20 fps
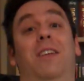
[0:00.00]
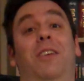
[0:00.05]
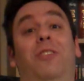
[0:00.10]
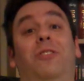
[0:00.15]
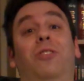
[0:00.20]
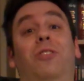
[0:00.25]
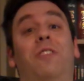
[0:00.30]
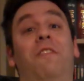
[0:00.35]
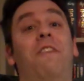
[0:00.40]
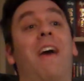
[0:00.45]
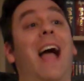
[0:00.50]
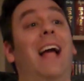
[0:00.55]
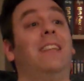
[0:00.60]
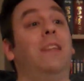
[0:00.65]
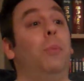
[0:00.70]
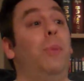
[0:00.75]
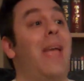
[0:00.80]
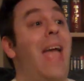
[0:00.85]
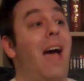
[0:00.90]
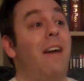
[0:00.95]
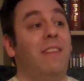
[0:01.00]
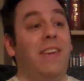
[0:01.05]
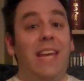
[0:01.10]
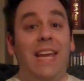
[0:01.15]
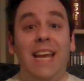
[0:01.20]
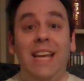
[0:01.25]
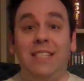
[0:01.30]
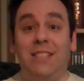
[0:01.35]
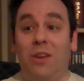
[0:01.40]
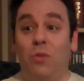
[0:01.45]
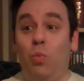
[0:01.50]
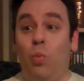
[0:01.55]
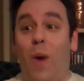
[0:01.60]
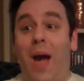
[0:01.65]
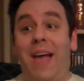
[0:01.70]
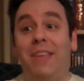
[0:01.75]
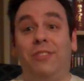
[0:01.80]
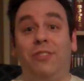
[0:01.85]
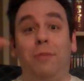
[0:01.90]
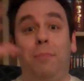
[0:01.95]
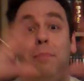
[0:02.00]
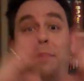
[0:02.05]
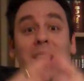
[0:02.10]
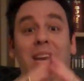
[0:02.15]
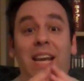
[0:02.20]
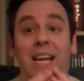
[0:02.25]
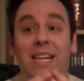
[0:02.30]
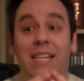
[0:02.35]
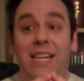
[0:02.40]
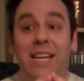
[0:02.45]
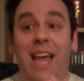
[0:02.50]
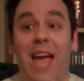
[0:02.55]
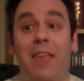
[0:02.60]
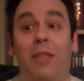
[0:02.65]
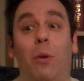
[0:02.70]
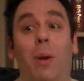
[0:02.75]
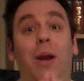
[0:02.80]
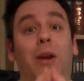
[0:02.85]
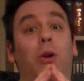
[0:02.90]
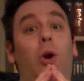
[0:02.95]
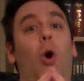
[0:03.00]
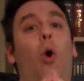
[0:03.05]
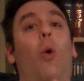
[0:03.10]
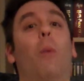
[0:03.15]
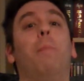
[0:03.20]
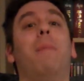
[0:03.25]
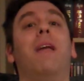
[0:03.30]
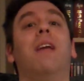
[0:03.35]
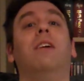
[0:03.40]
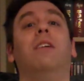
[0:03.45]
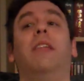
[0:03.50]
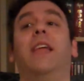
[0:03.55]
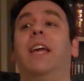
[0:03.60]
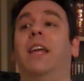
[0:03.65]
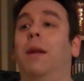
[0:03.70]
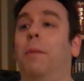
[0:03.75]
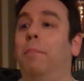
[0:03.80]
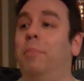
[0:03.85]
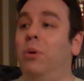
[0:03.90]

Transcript: So the fact that we have East and West meeting together and commingling in a